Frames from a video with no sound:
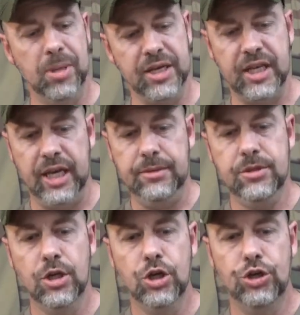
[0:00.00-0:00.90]
Again,
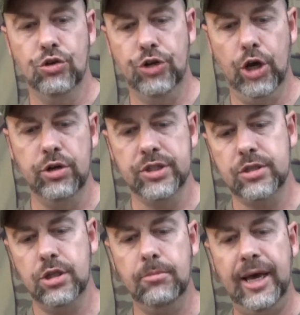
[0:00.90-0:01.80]
you'll notice
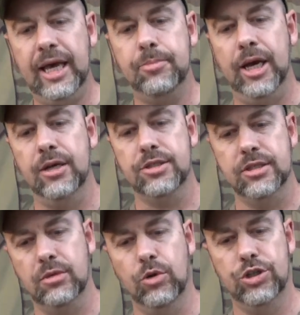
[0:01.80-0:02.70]
on the mag
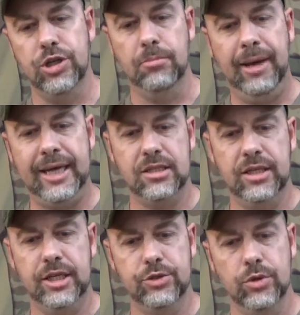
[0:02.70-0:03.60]
pouches, I want to jump back to
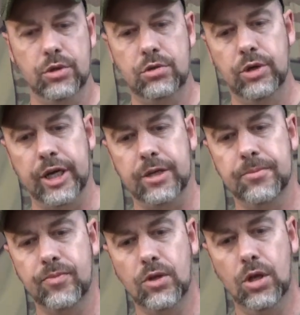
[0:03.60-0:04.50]
these real quick.
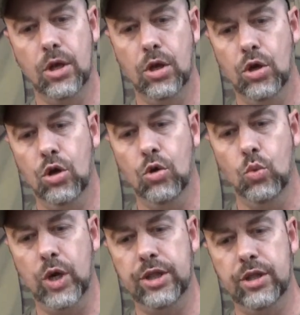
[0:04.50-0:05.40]

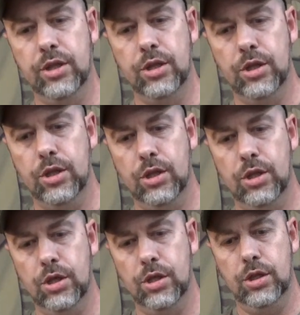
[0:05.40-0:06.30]
When
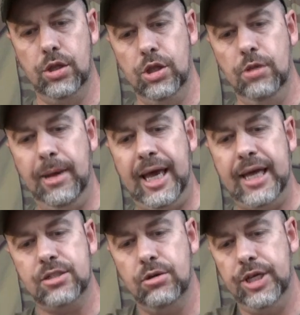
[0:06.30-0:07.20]
the
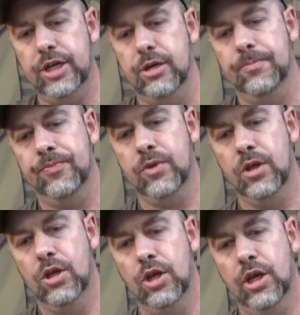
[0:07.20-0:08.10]
mags are in them,
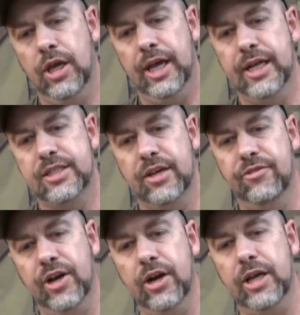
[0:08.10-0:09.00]
it's a
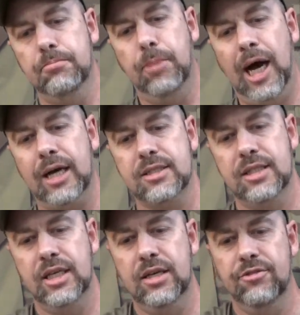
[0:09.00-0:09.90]
very
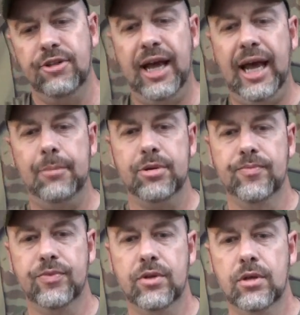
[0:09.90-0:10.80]
boxy flap
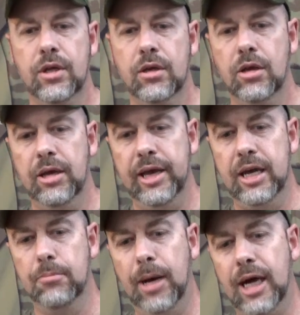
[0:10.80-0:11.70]
and
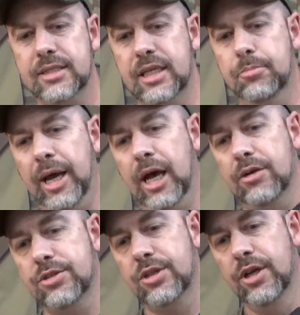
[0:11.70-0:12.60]
a boxy
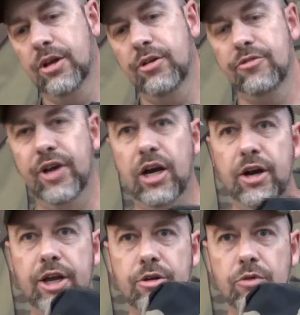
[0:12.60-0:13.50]
pouch.
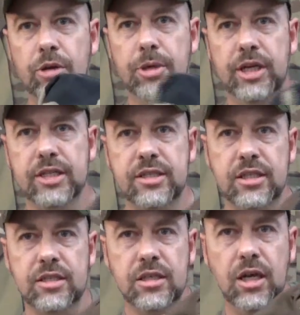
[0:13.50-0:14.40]
Very
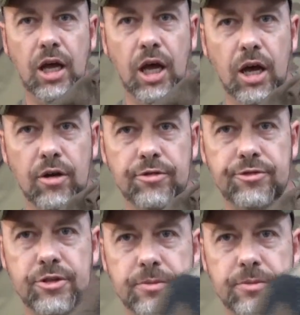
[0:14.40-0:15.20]
reminiscent of,